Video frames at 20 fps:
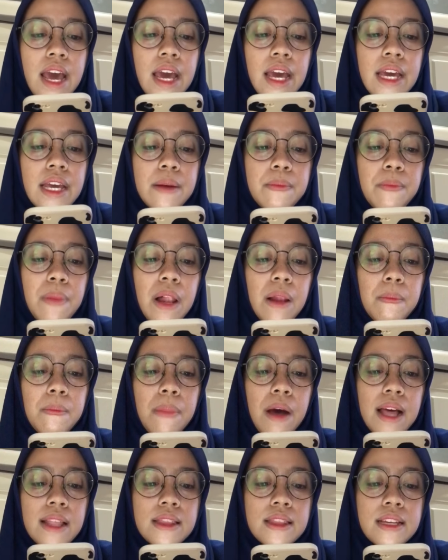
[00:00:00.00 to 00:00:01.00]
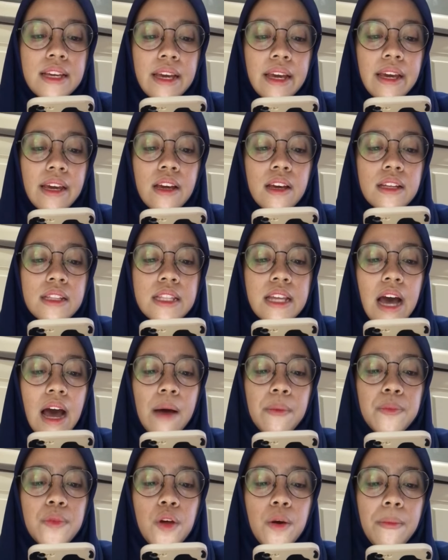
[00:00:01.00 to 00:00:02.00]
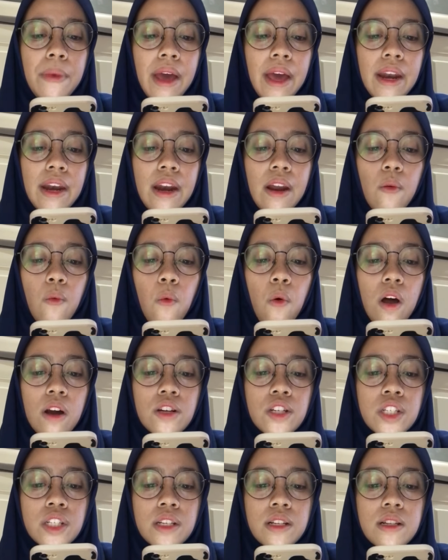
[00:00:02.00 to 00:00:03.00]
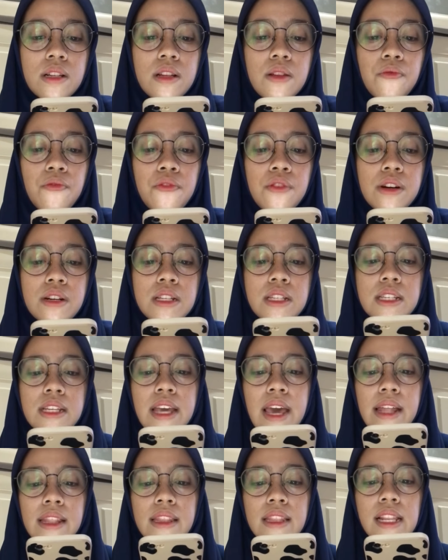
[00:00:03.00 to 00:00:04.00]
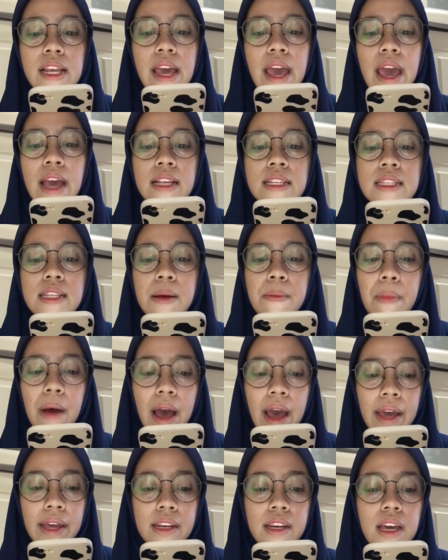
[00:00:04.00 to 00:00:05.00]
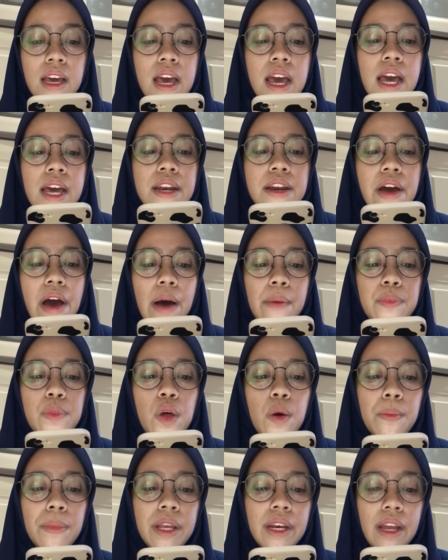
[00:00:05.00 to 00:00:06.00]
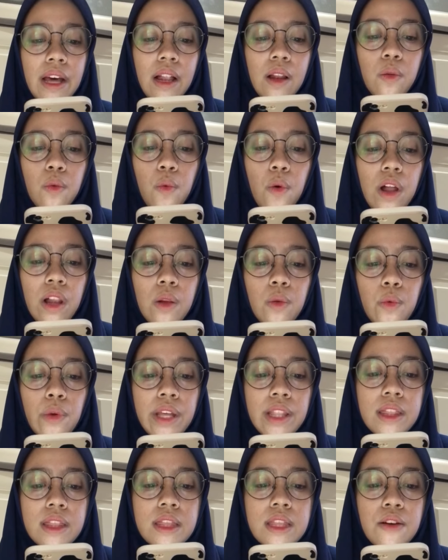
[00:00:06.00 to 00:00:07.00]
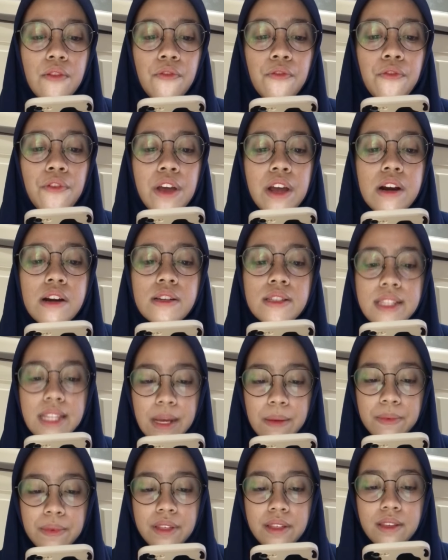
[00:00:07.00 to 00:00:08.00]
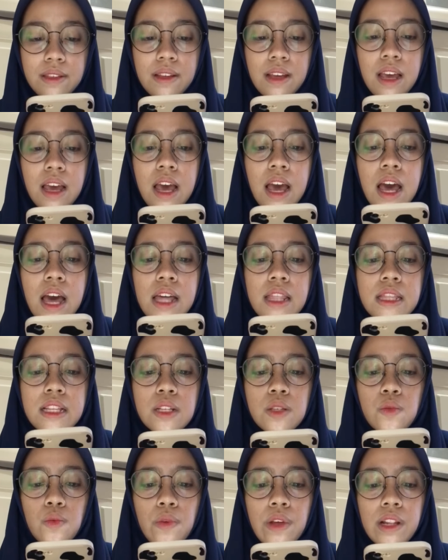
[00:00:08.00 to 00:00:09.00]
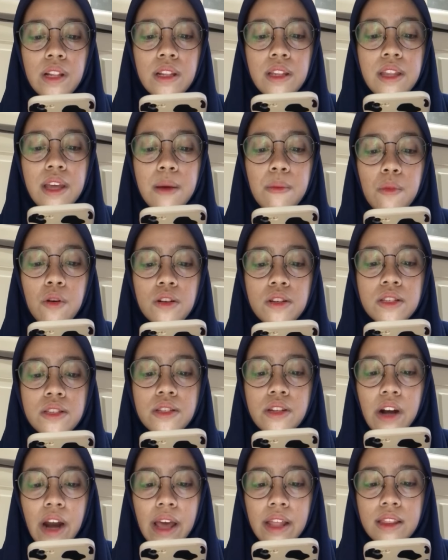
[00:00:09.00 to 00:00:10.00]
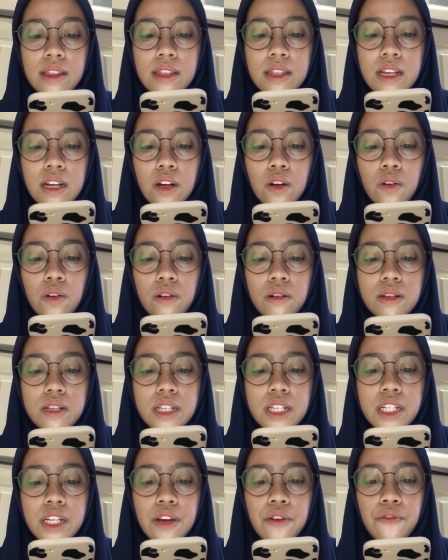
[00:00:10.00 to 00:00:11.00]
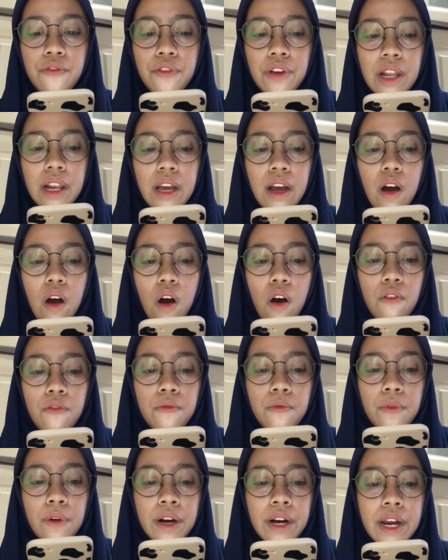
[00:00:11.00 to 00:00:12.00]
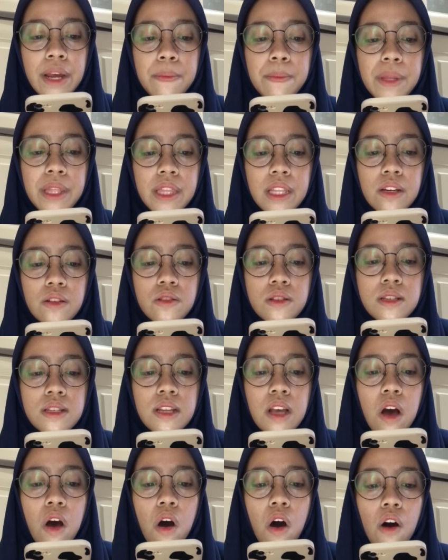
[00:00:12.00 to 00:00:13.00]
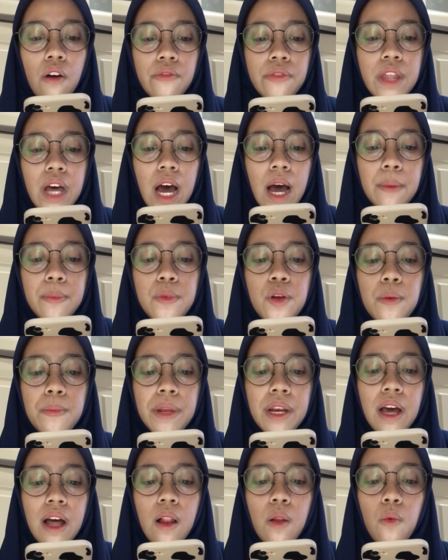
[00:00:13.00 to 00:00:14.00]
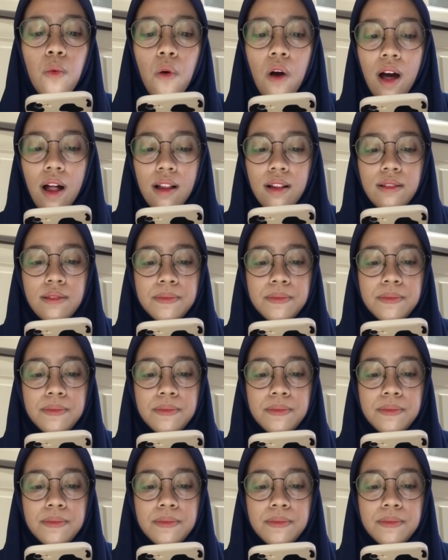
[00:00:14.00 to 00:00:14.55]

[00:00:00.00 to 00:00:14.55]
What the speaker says: In palpating the abdomen, one should first gently examine the abdominal wall with the fingertips. This will demonstrate the crunching feeling of crepitus of the abdominal wall.